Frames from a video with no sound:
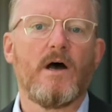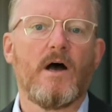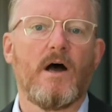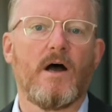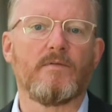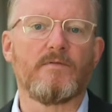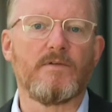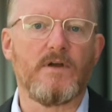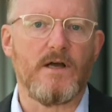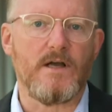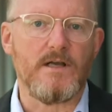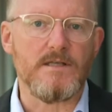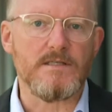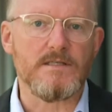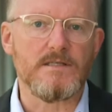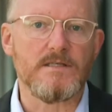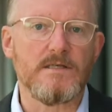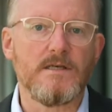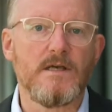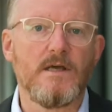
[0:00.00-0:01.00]
of
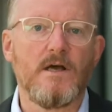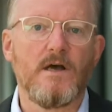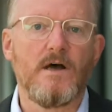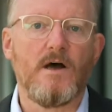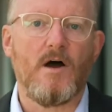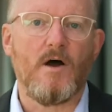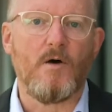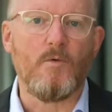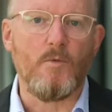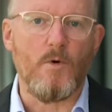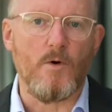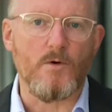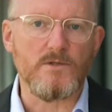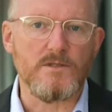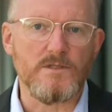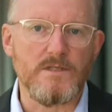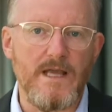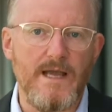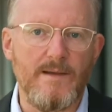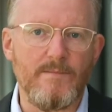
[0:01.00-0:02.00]
costs of
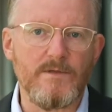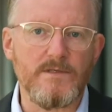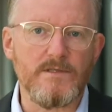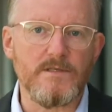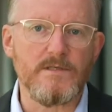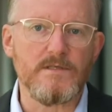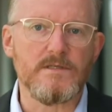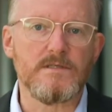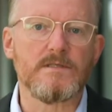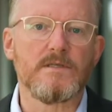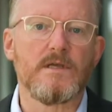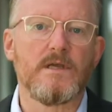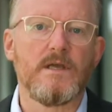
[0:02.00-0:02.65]
water damages,